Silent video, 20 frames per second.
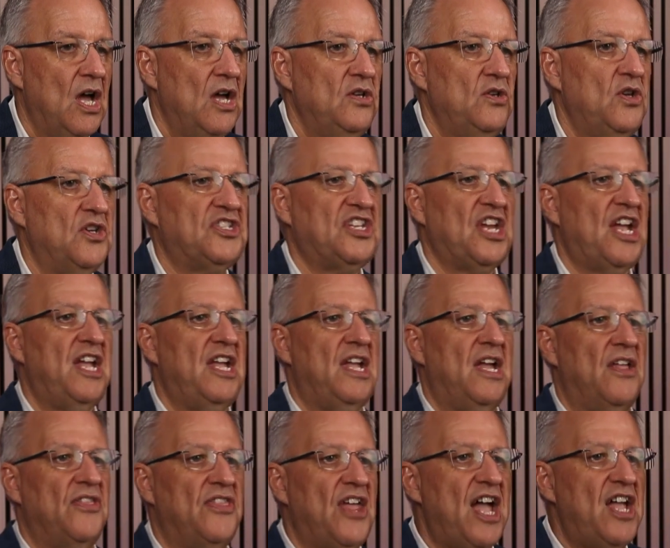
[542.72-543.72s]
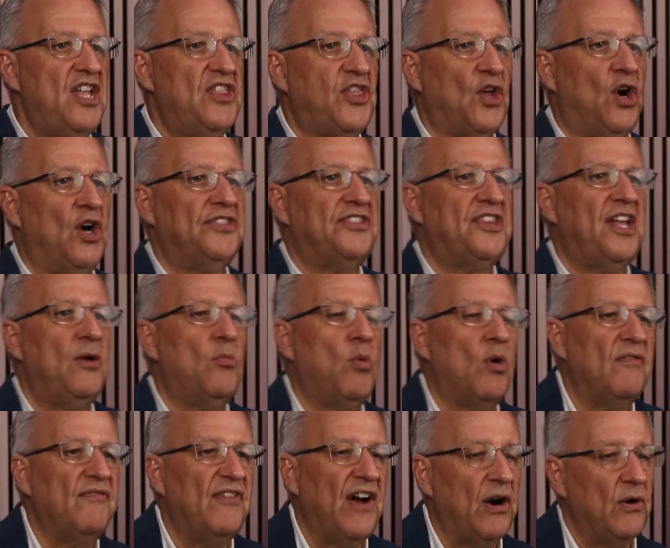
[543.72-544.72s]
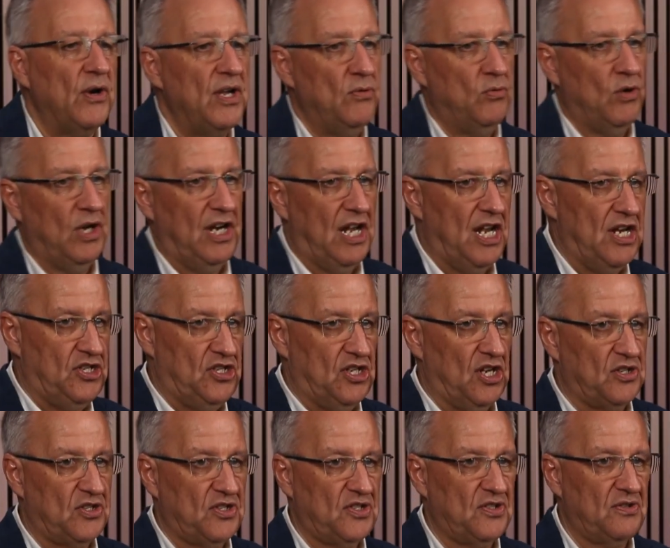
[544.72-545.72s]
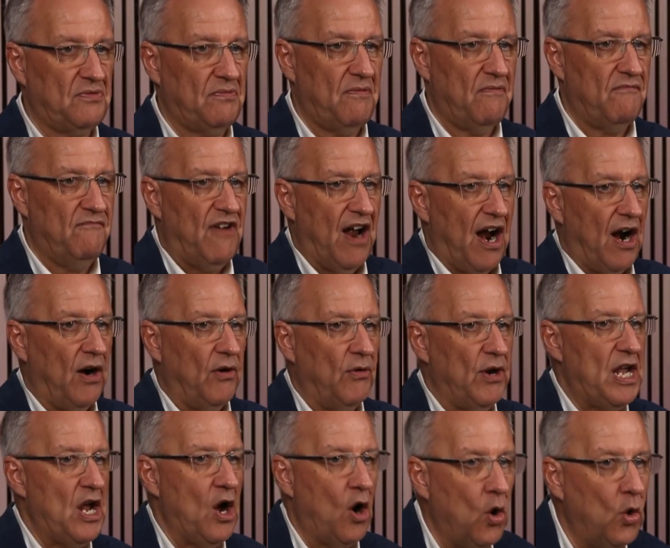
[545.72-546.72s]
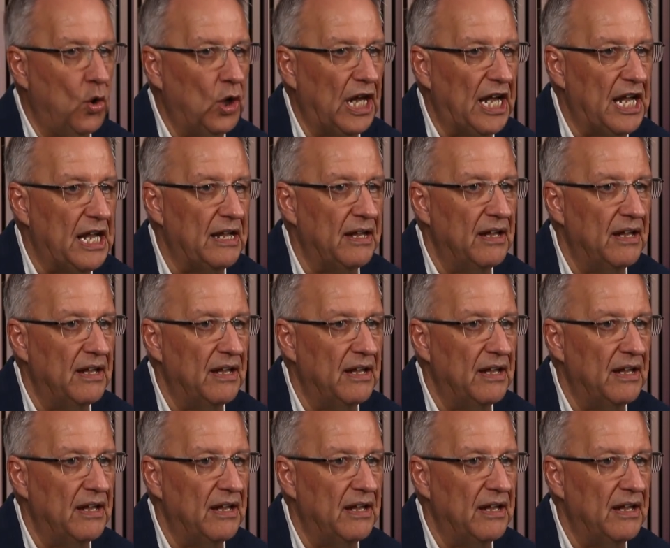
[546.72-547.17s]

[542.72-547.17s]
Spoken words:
You see, they thought they were very religious, very holy.